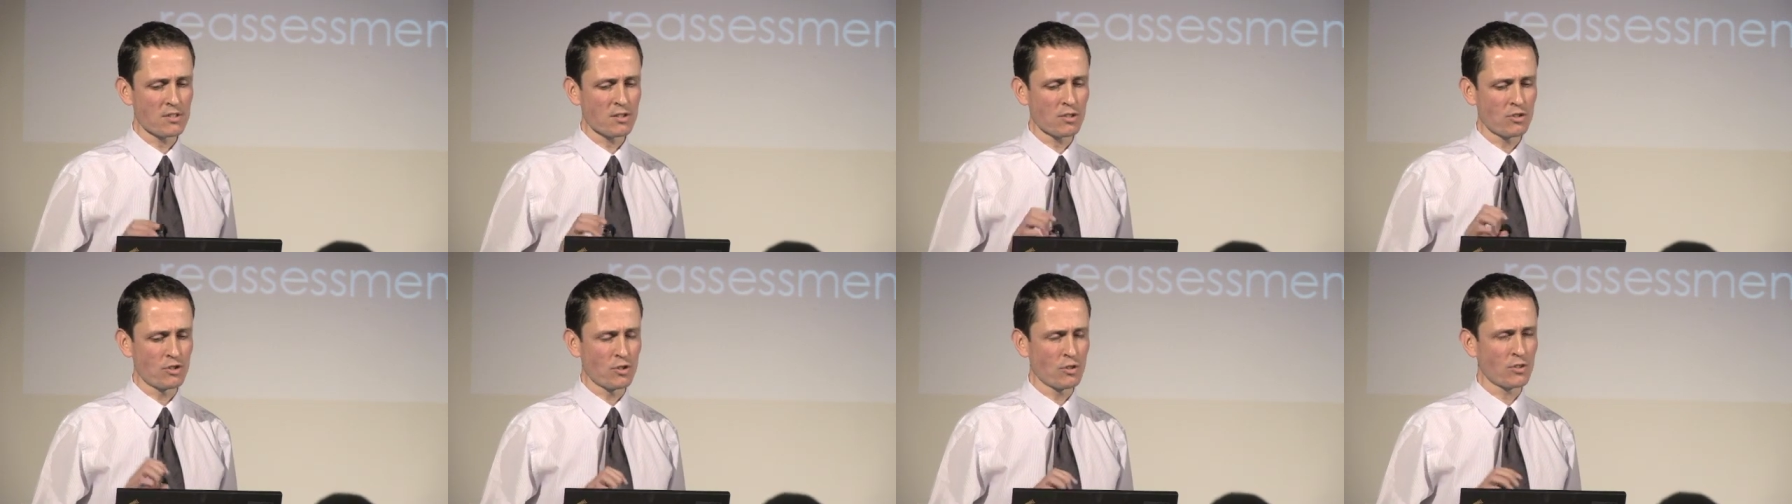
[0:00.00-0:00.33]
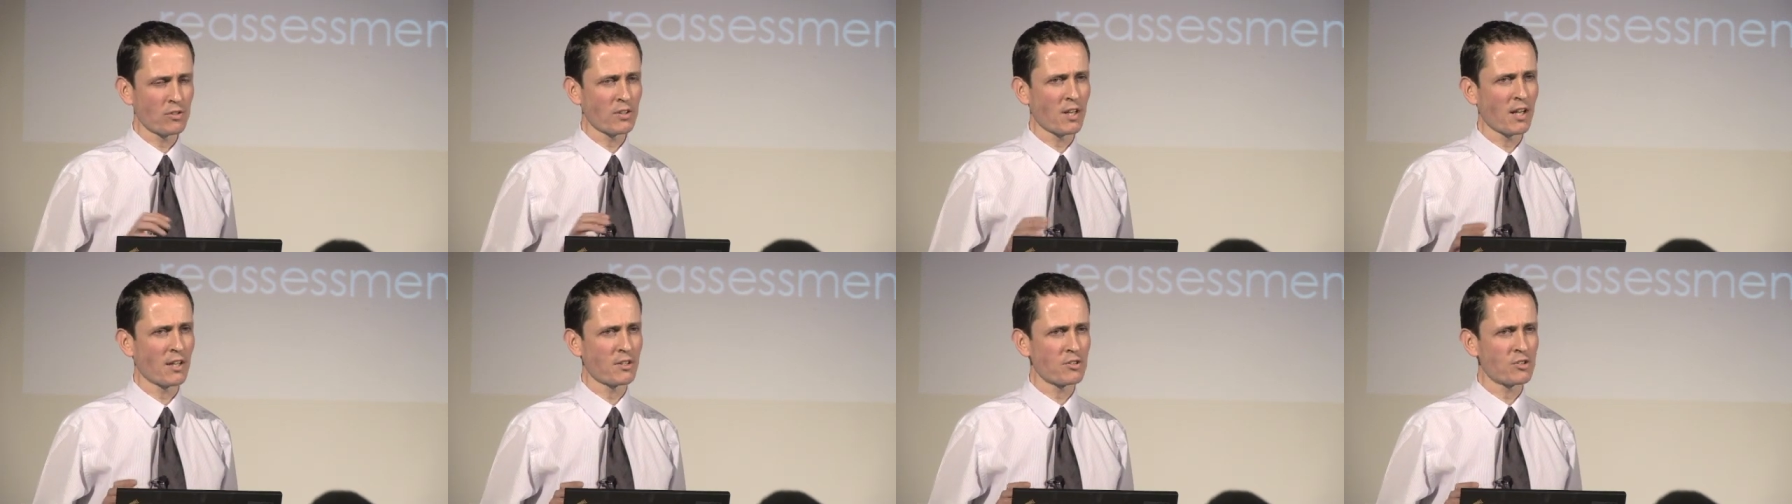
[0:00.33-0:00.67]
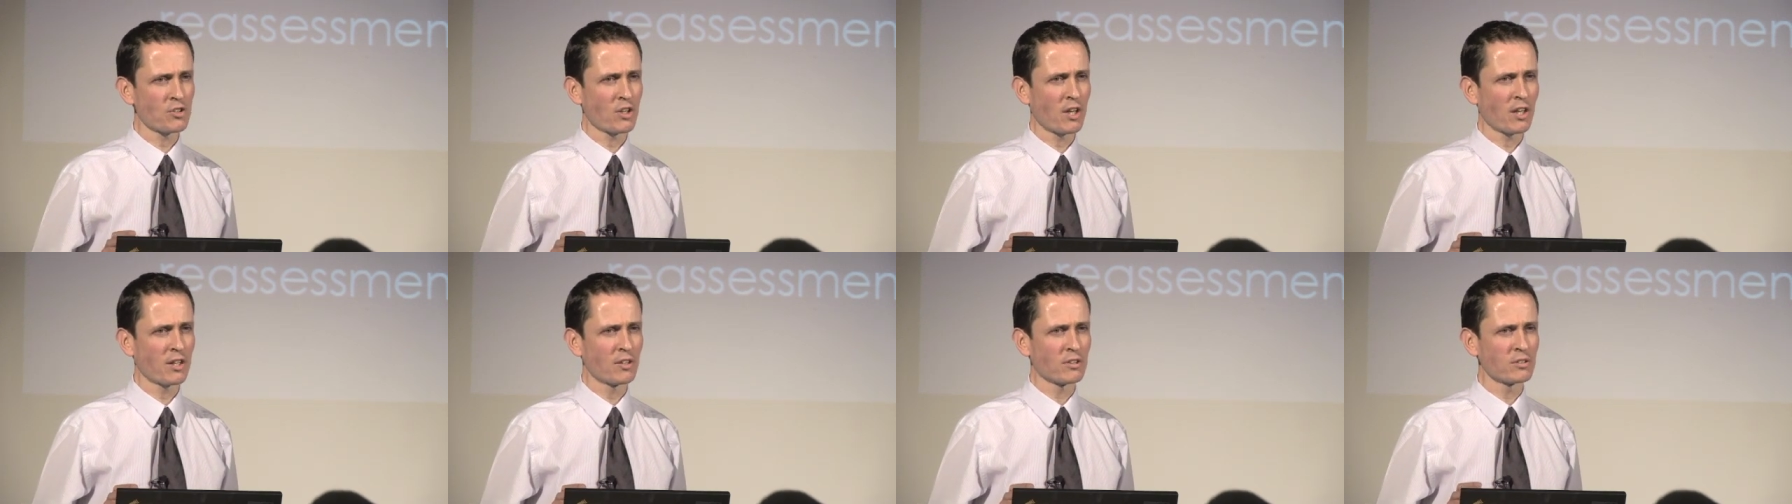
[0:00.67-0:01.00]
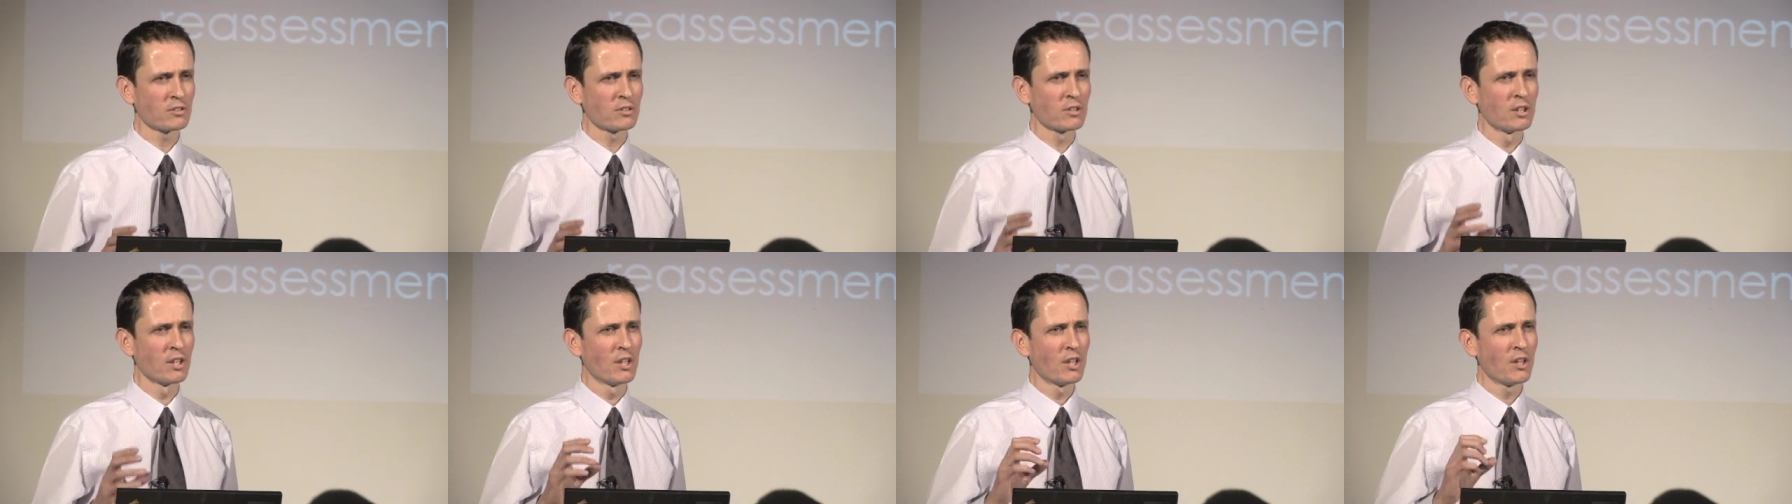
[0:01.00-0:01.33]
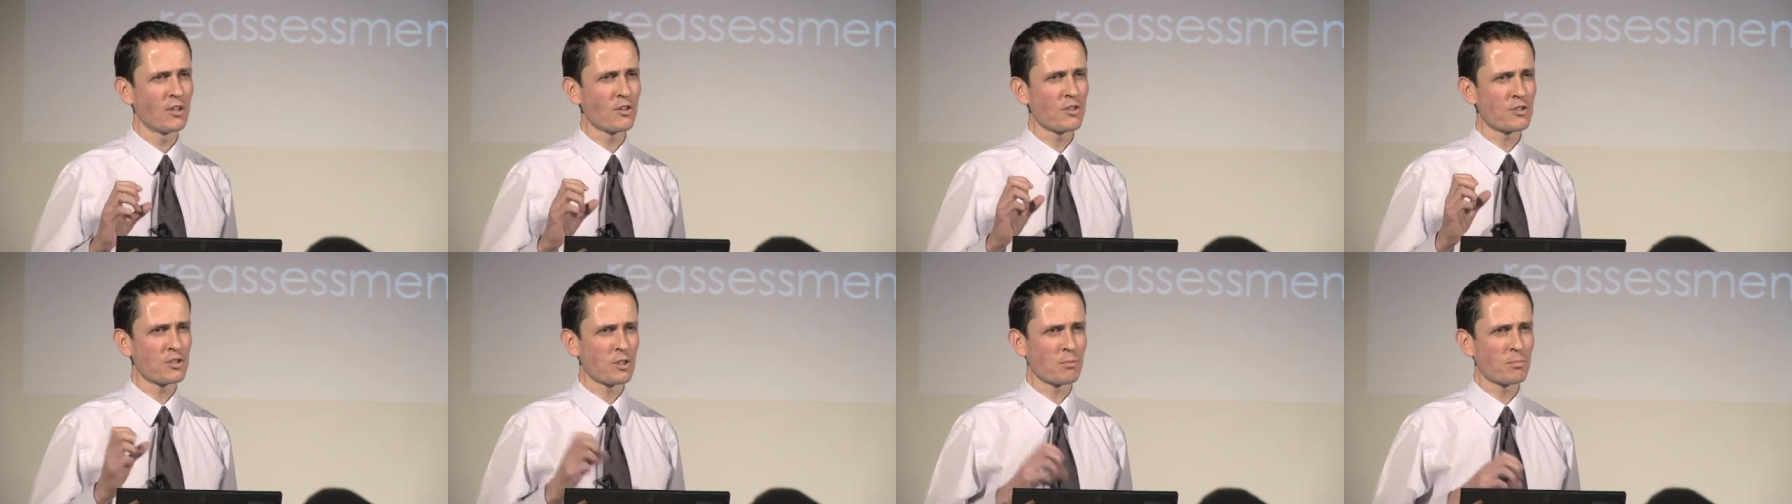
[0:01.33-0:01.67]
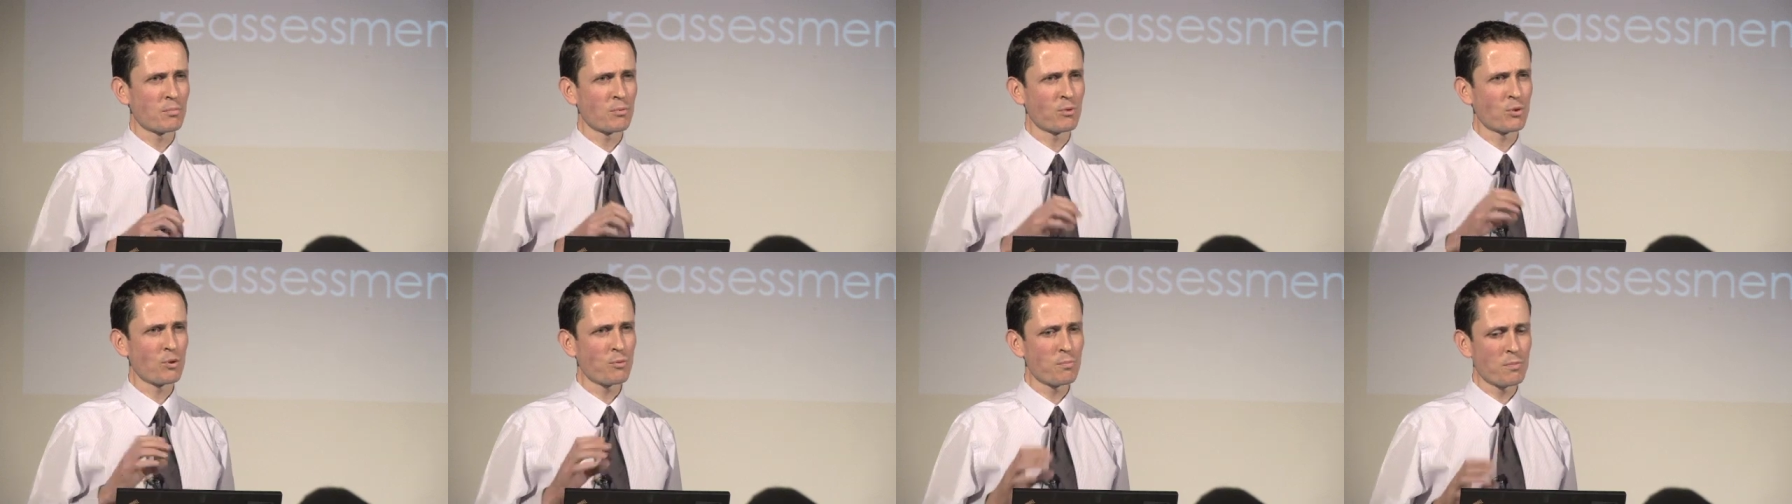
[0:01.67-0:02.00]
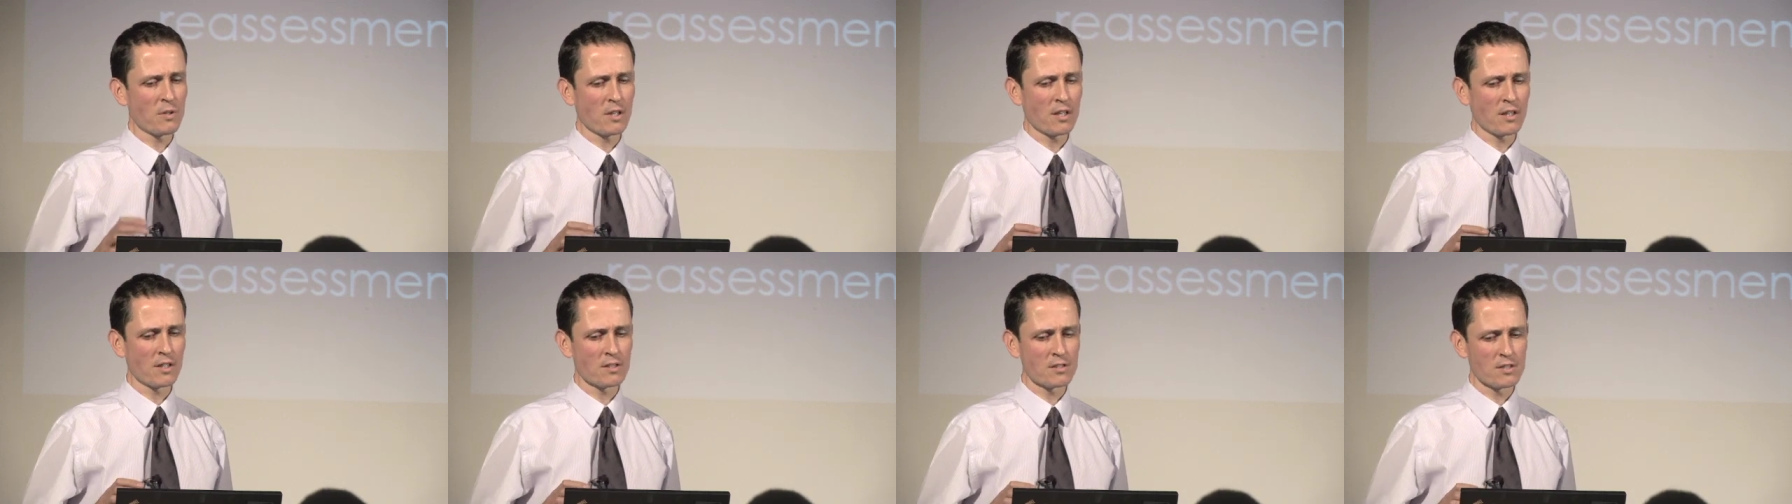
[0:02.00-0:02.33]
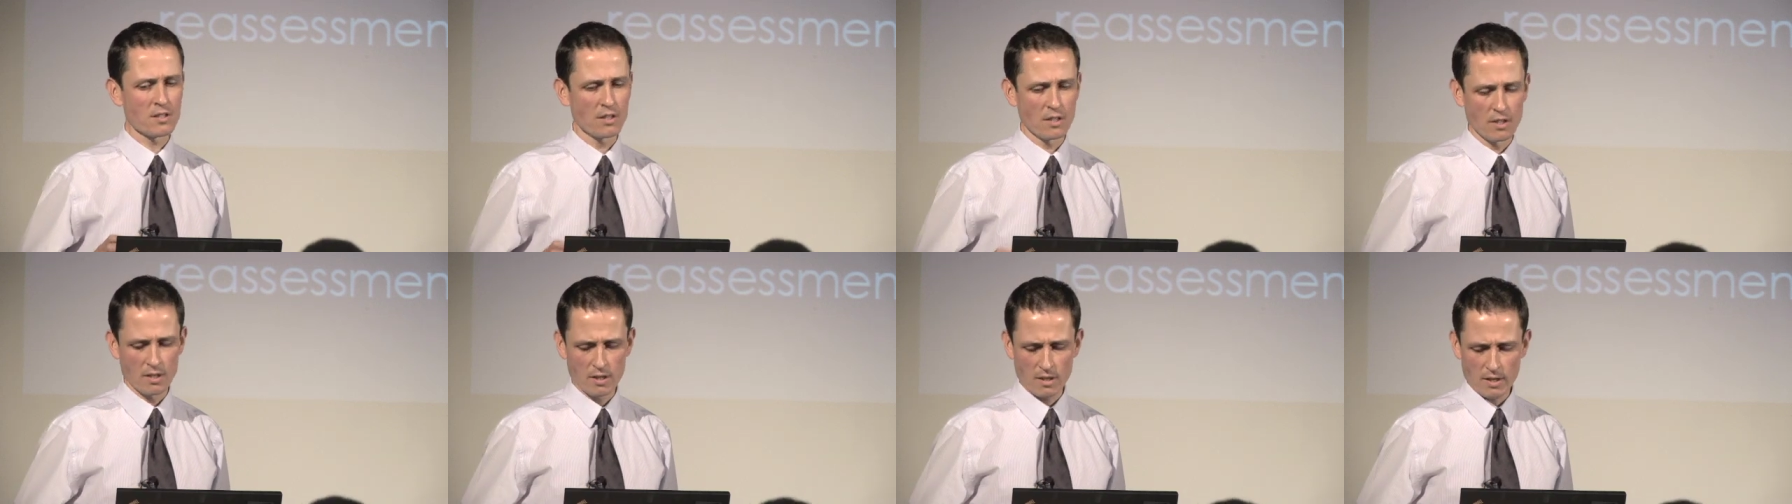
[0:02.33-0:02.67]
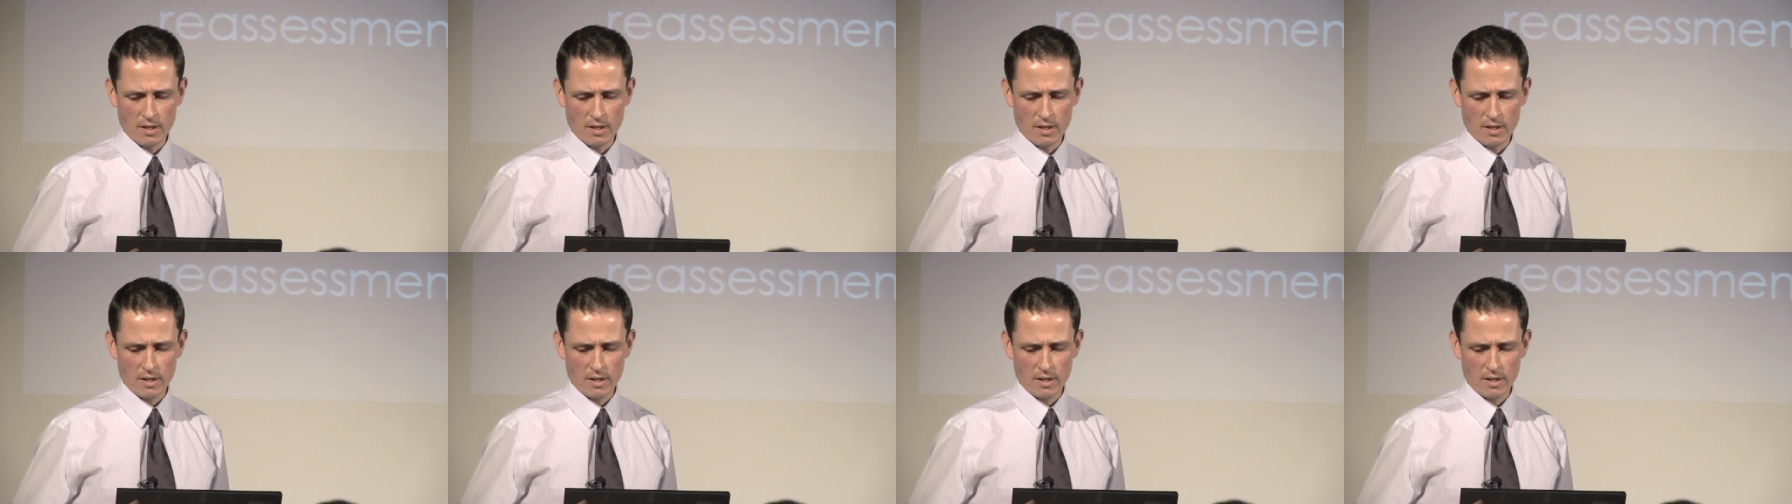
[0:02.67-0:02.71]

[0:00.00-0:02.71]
and during that trial there's appropriate